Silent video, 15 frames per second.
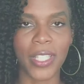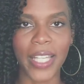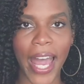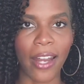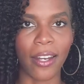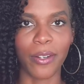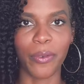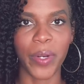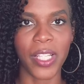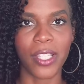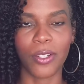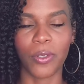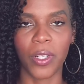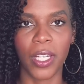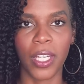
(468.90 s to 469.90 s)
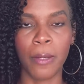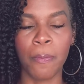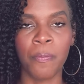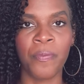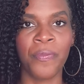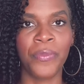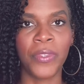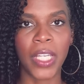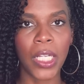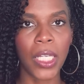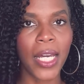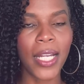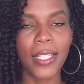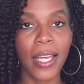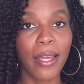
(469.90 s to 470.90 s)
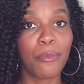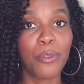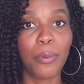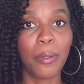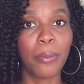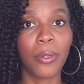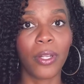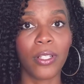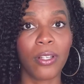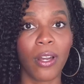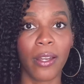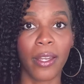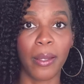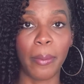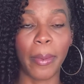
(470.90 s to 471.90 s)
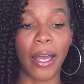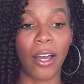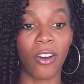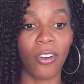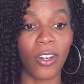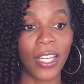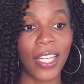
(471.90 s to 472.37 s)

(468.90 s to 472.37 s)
out at a restaurant, a lot of times people are talking about